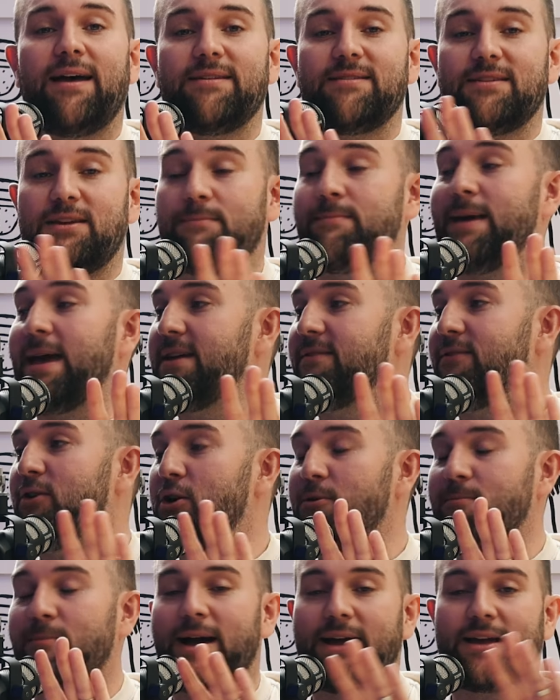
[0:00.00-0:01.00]
you may have
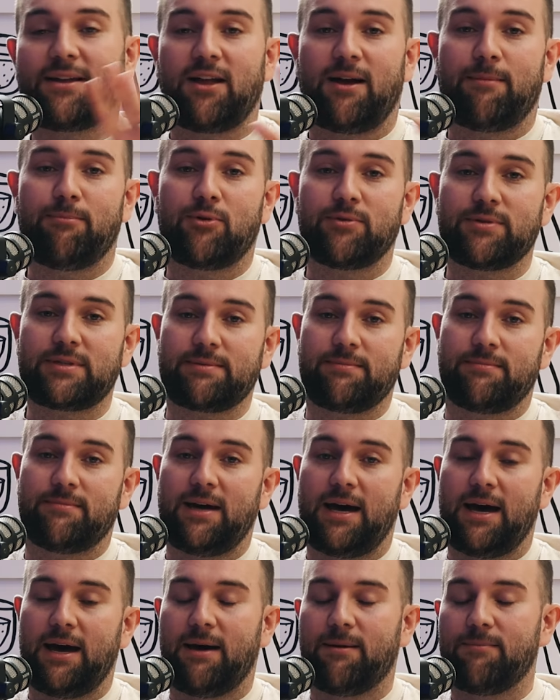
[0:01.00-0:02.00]
heard Mike and I bought some
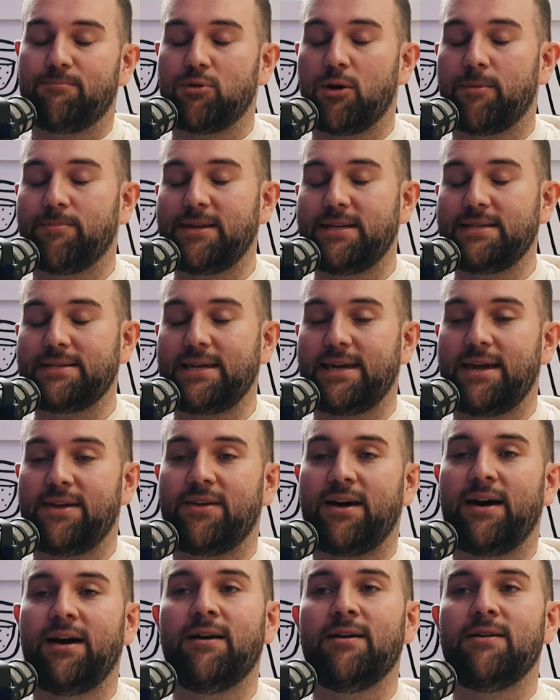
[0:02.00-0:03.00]
properties
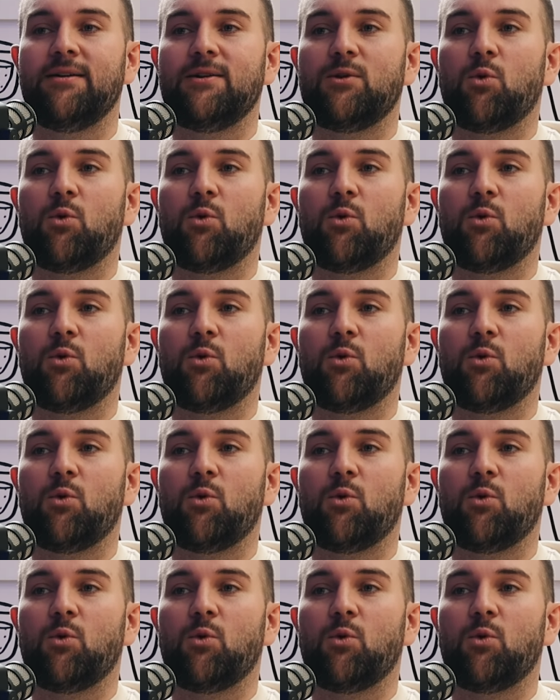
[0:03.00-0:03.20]
together.